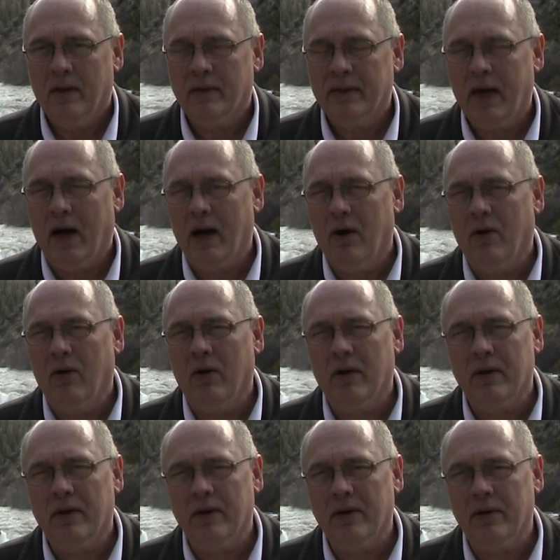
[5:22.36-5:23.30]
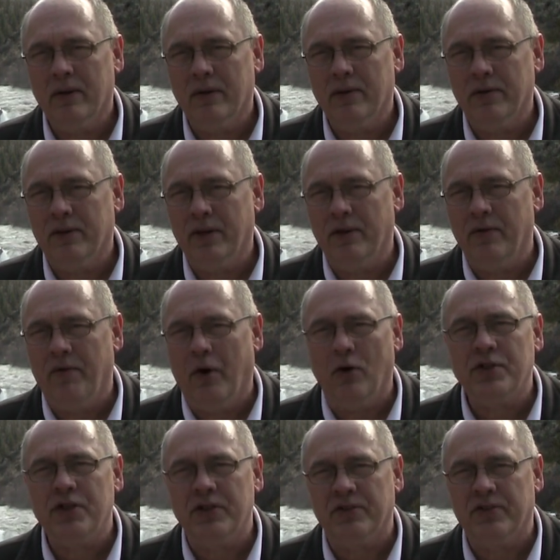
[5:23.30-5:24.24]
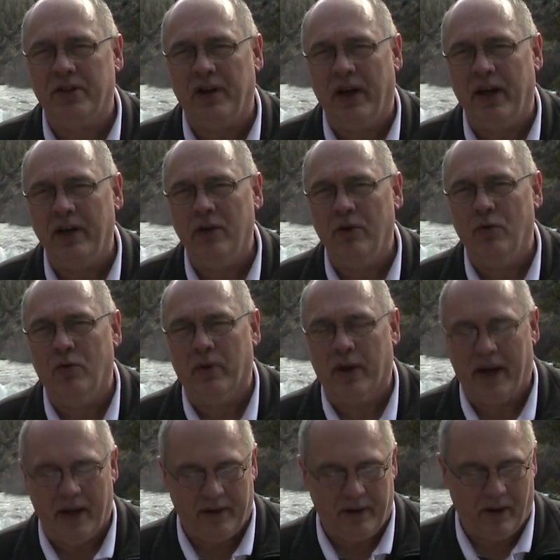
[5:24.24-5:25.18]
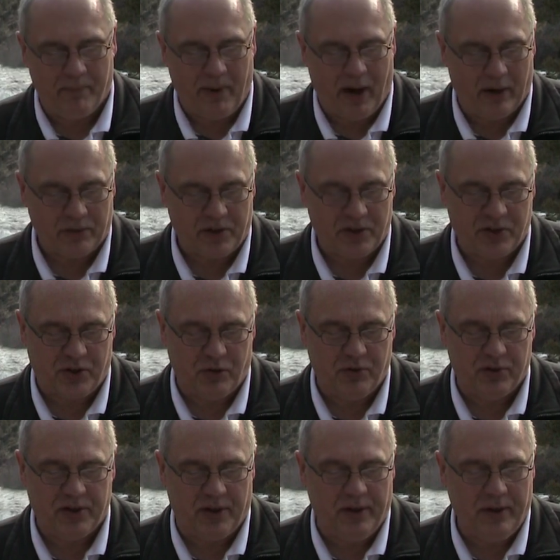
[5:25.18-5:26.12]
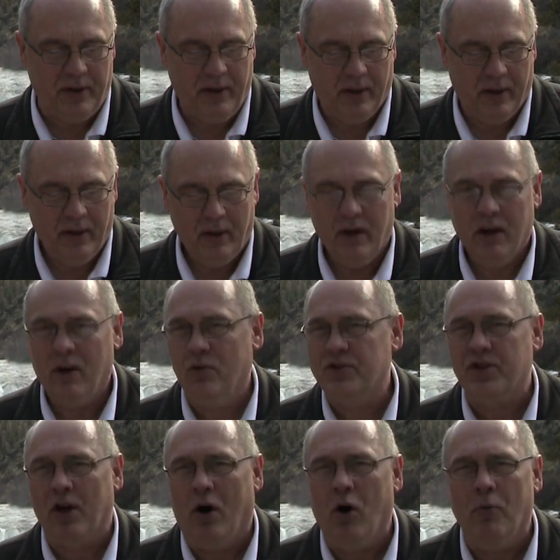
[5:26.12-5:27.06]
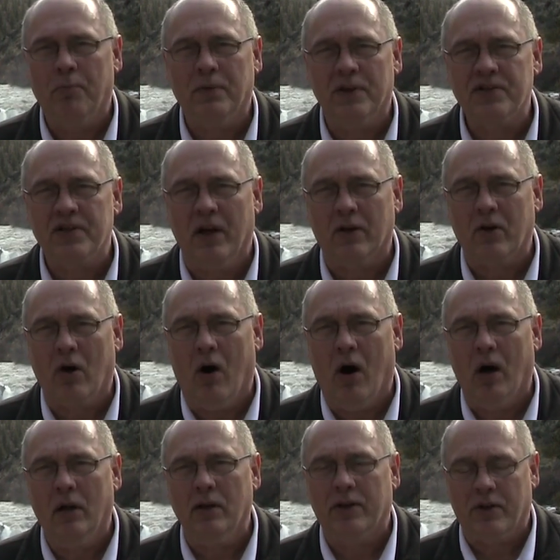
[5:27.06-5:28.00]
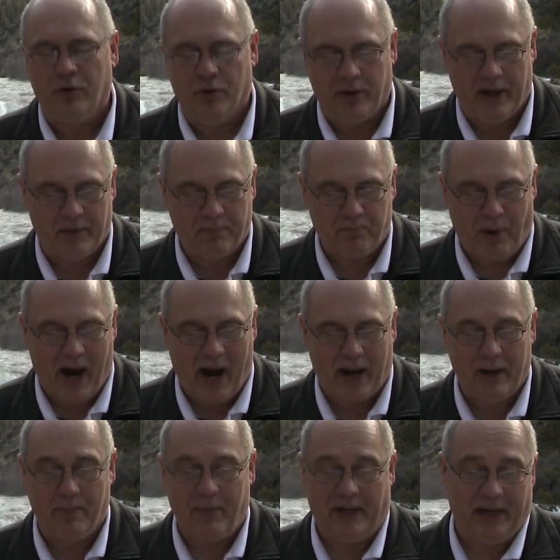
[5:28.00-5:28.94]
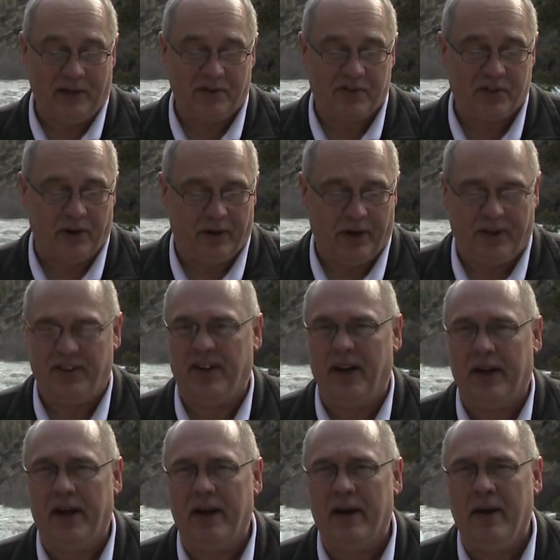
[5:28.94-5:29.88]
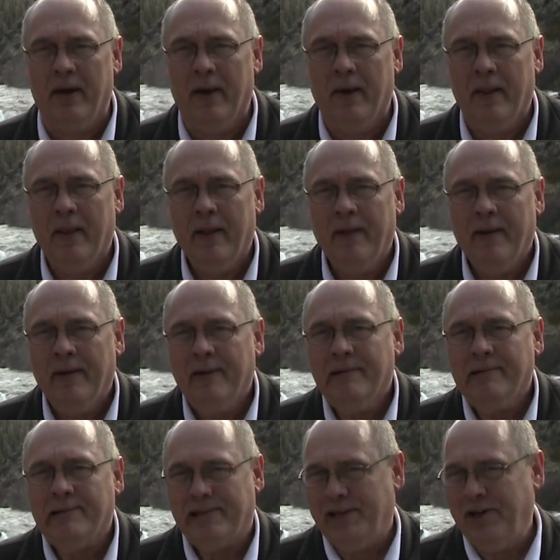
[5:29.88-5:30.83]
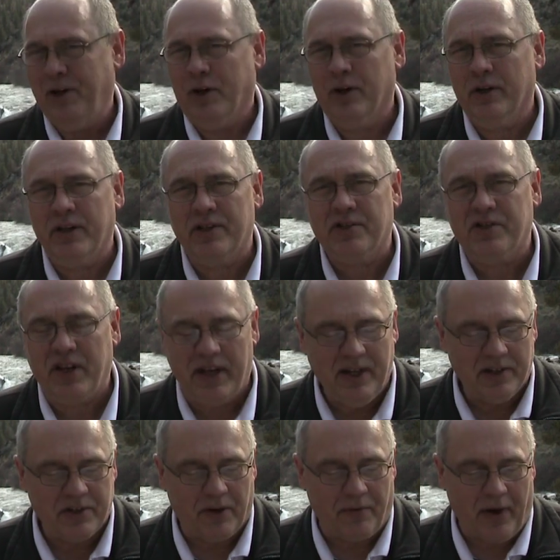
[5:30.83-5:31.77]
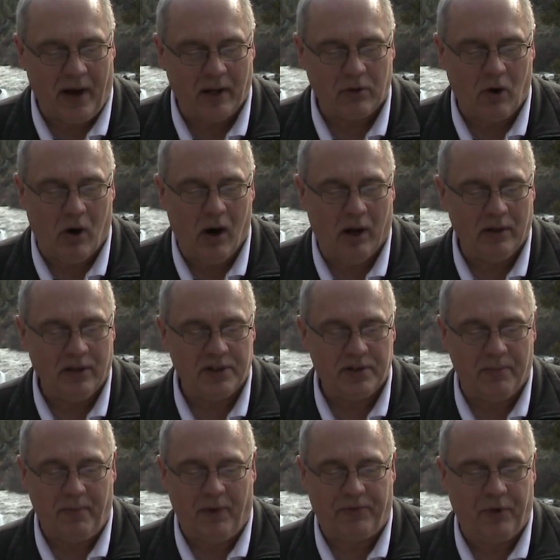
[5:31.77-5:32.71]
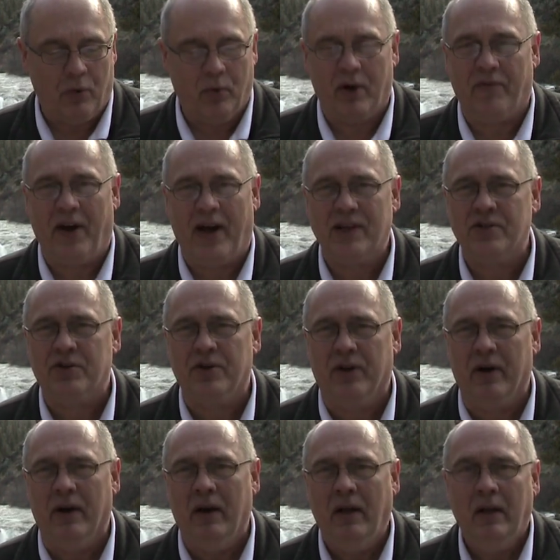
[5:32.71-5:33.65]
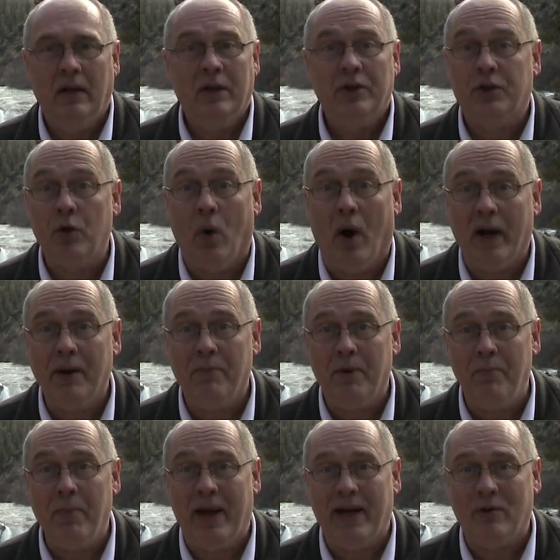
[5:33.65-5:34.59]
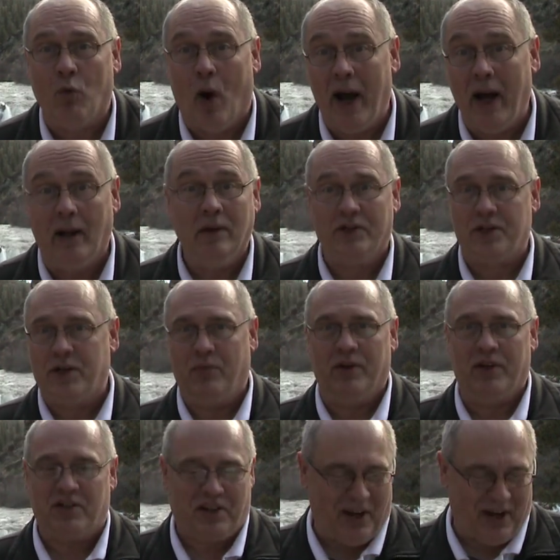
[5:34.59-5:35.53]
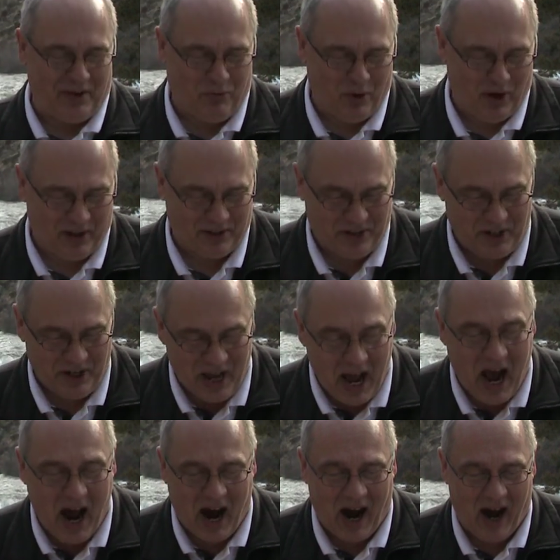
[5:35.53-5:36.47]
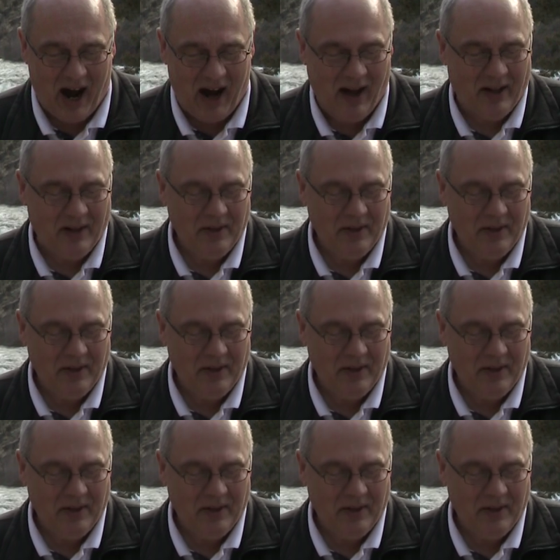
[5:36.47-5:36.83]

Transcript: Now, the devotion today, you read about Susan, who was a hopeless alcoholic who hit bottom and then started digging. In her disease of alcoholism, if you would have asked her, do you want to be made well? She would have said, well, yeah.